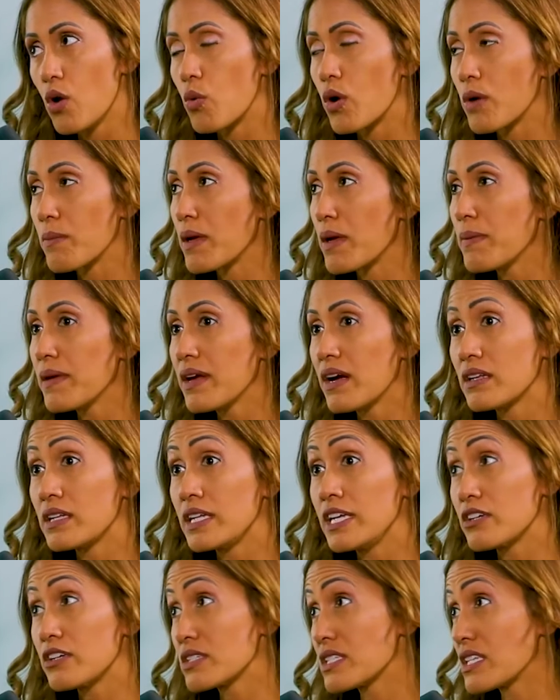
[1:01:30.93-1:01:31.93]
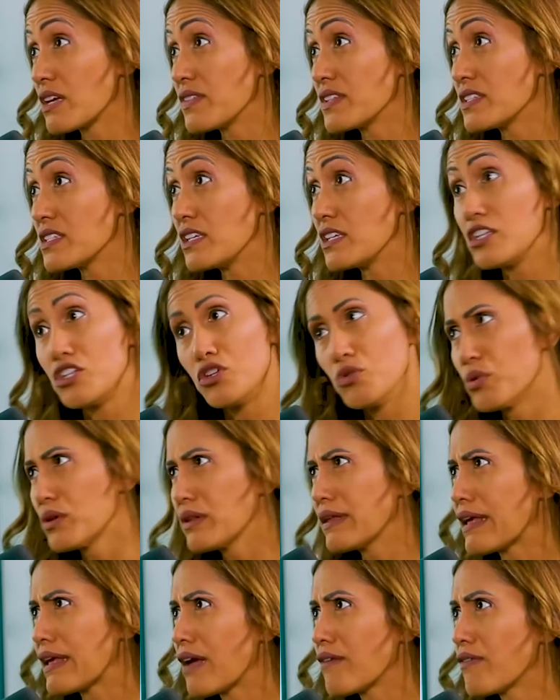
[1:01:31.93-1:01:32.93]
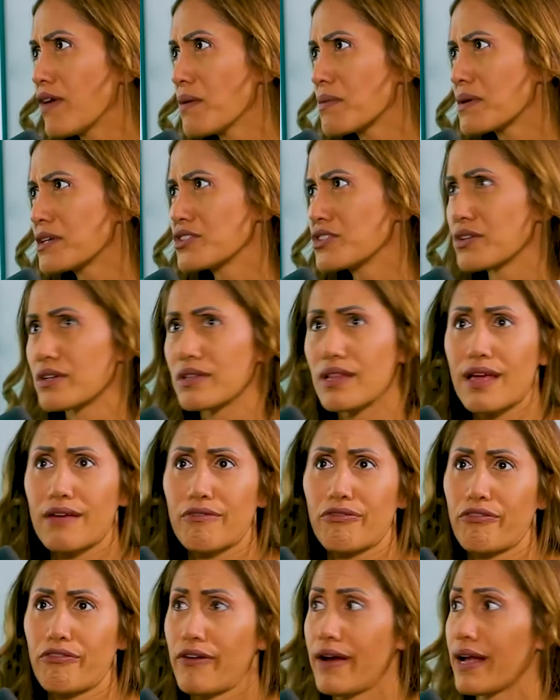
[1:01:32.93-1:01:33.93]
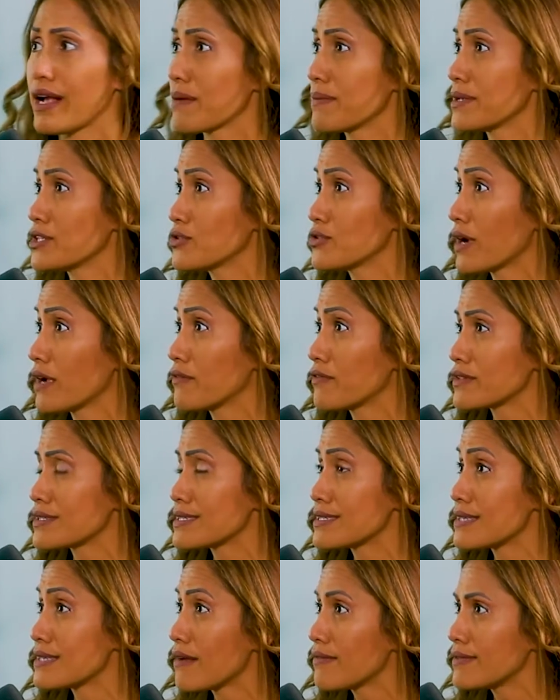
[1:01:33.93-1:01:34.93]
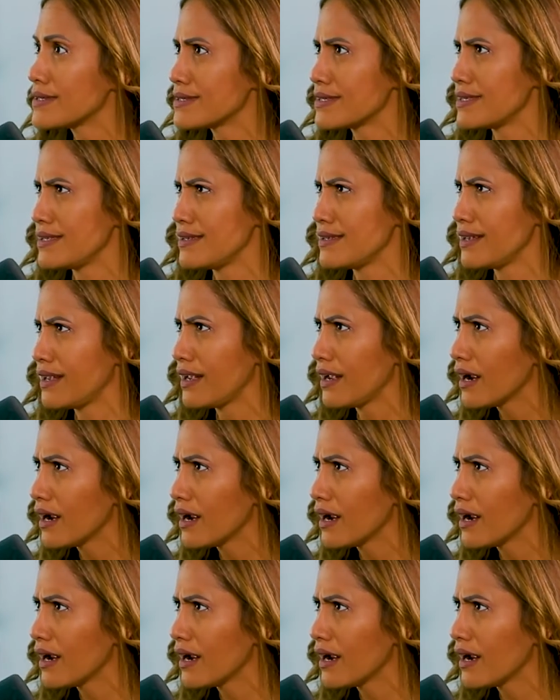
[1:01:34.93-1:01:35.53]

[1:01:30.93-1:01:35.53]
Where maybe on year 17, you really gave up because you're like, frack, I've been trying for 17 years.